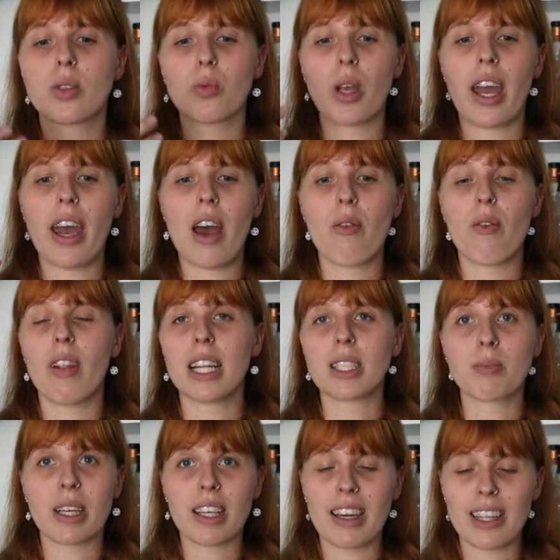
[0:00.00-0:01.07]
We have latte
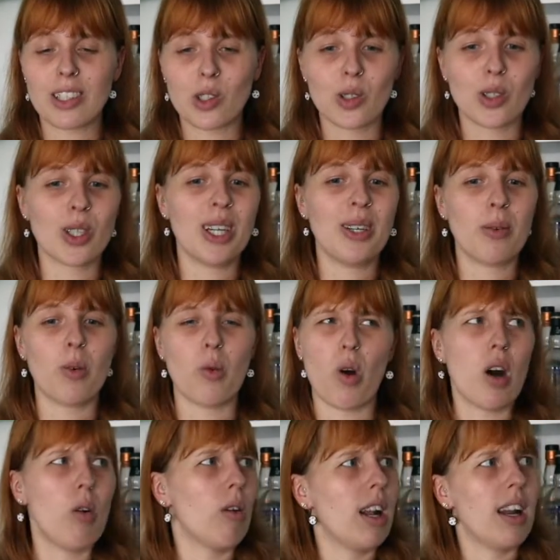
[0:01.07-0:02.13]
macchiato.
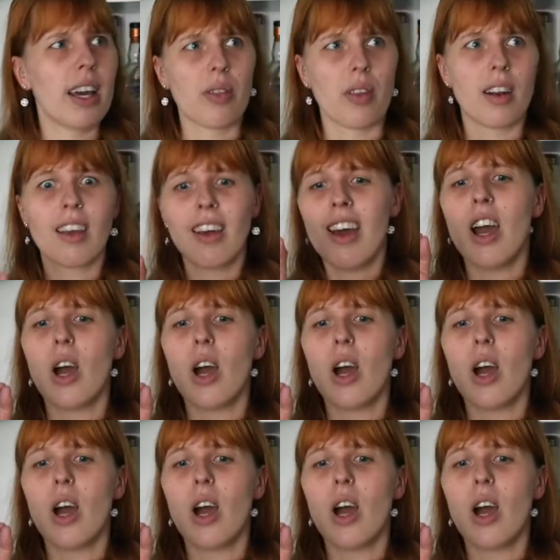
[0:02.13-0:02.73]
Wow, I like that.